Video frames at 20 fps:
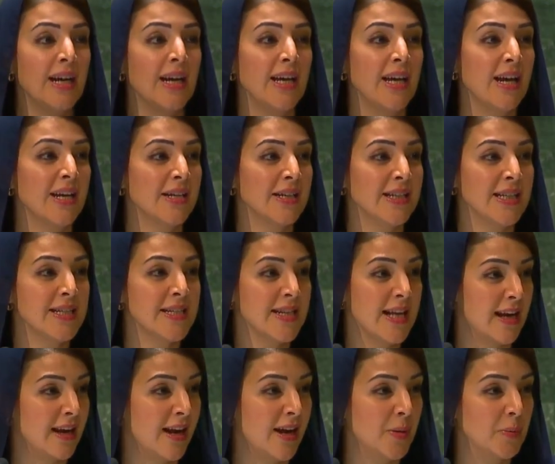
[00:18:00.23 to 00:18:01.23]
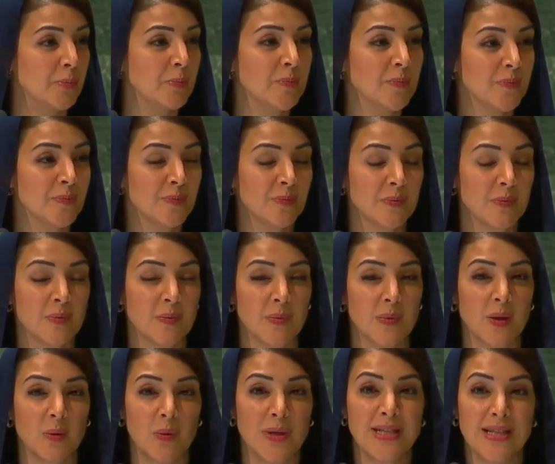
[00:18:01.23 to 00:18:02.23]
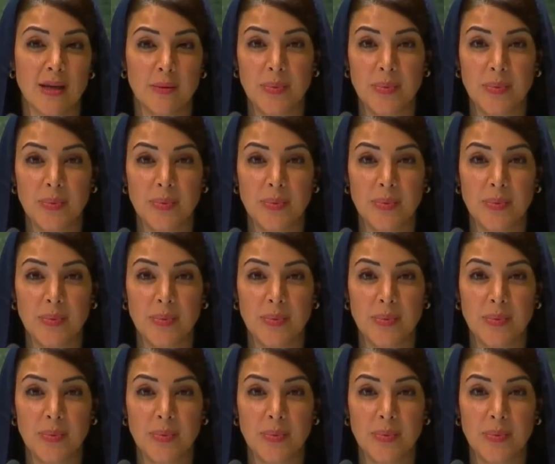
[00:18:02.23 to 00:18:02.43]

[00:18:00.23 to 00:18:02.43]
peace is our choice,